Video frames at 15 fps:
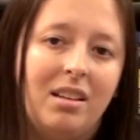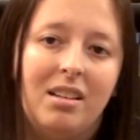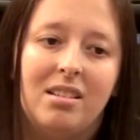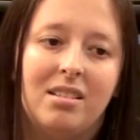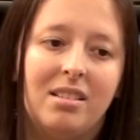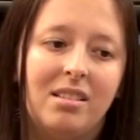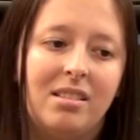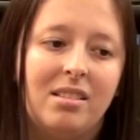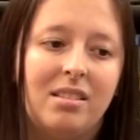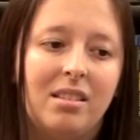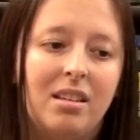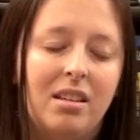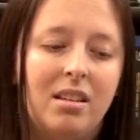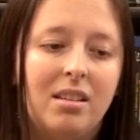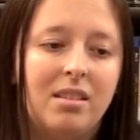it's just
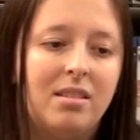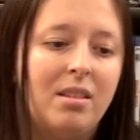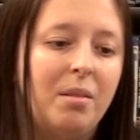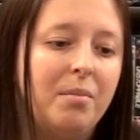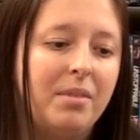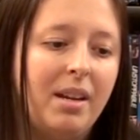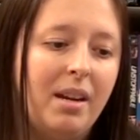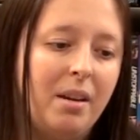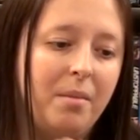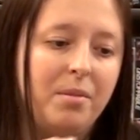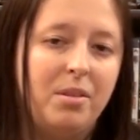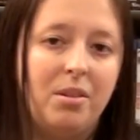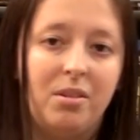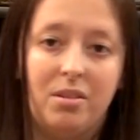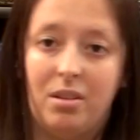
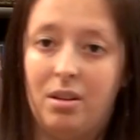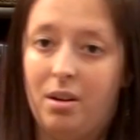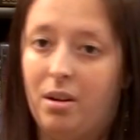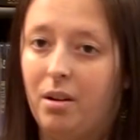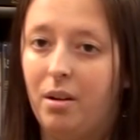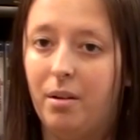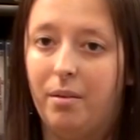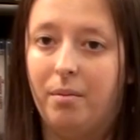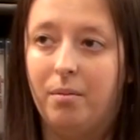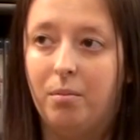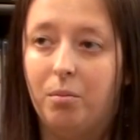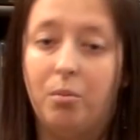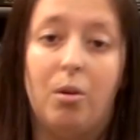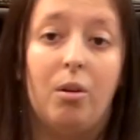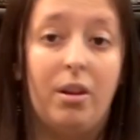sometimes there's a,
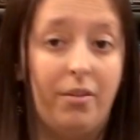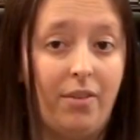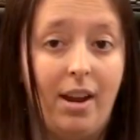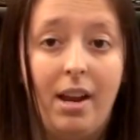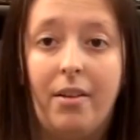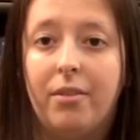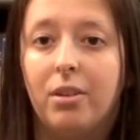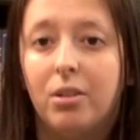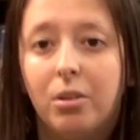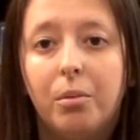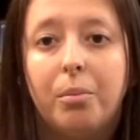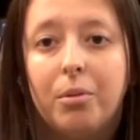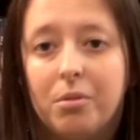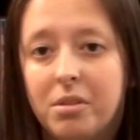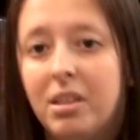well, if I ever do
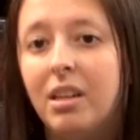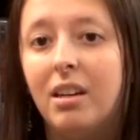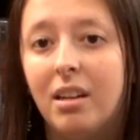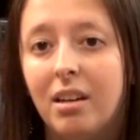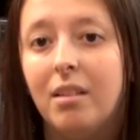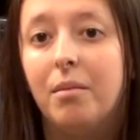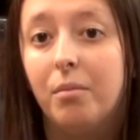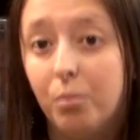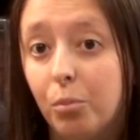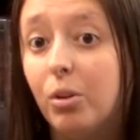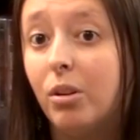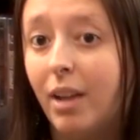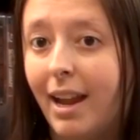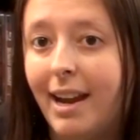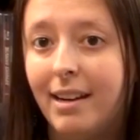proceed in
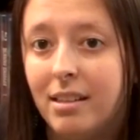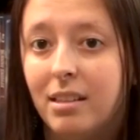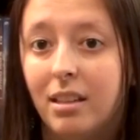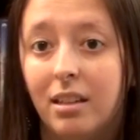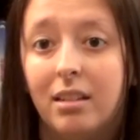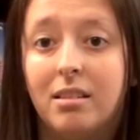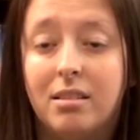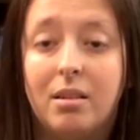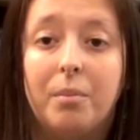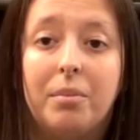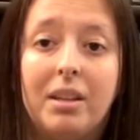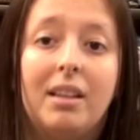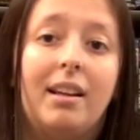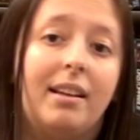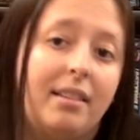real acting,
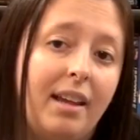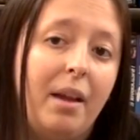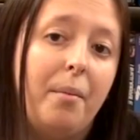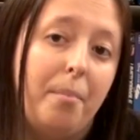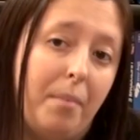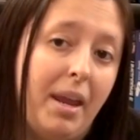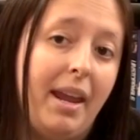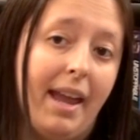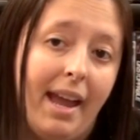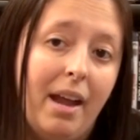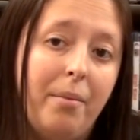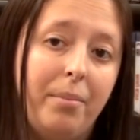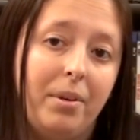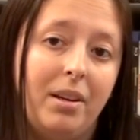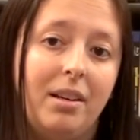something like that may
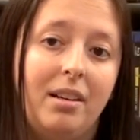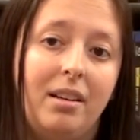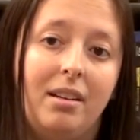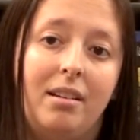happen.